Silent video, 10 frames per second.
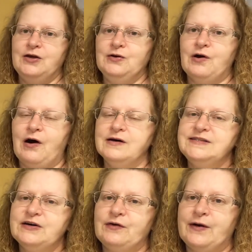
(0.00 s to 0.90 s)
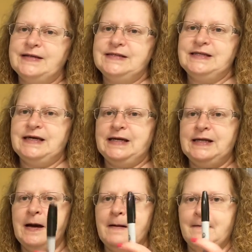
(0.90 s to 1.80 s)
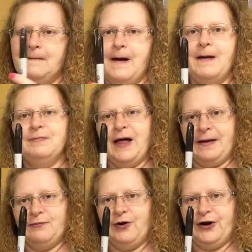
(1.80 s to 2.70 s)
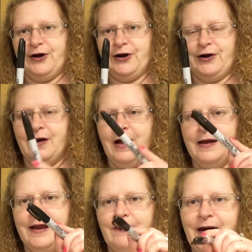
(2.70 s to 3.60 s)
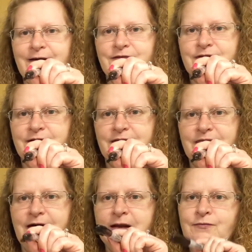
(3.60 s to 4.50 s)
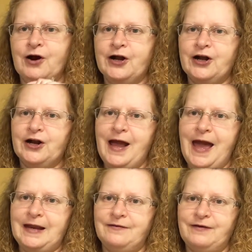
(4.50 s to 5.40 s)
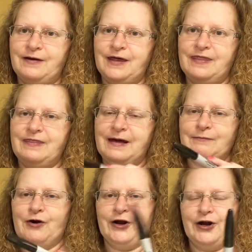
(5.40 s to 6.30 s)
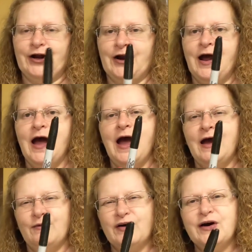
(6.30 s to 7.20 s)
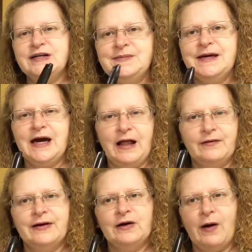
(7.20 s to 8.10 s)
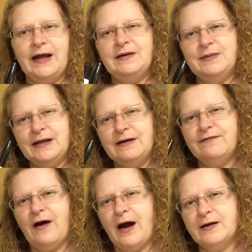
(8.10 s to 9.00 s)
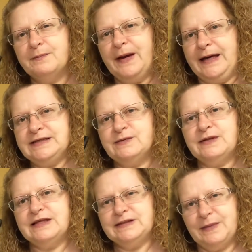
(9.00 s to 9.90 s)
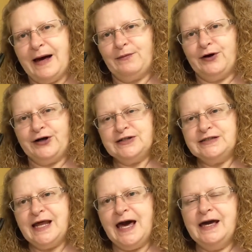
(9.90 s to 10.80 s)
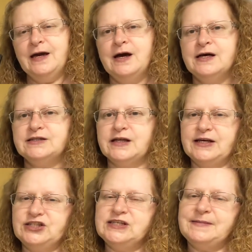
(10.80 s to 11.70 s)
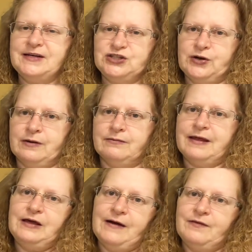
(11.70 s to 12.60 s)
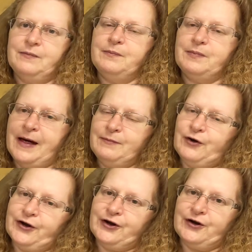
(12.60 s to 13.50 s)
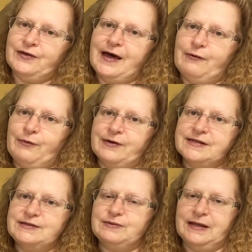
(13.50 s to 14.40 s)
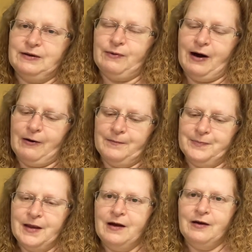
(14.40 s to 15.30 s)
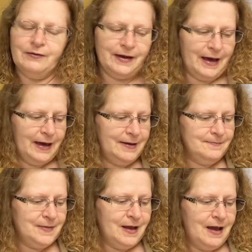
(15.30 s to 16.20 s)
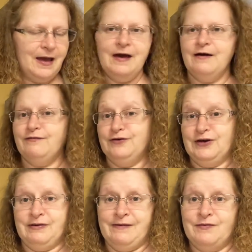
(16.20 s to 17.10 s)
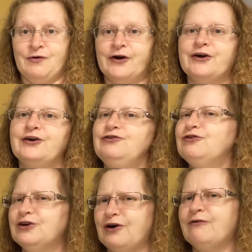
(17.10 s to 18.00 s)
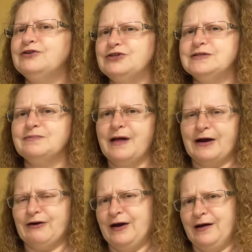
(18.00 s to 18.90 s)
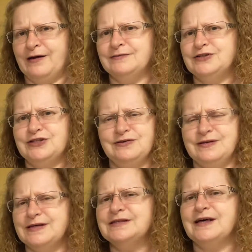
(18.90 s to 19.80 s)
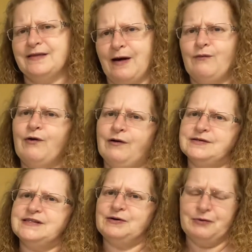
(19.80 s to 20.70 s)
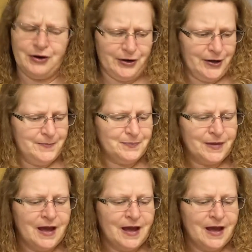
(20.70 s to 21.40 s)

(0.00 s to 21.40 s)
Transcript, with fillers: You are also going to need a black marker. Now I have a very thin marker and a very thick marker. We're to be coloring quite a bit of our panza with this black marker today, so let's just make sure that you have a black marker that works really well, okay? If you don't have a marker, you could always use a black crayon to do this, and that will also work.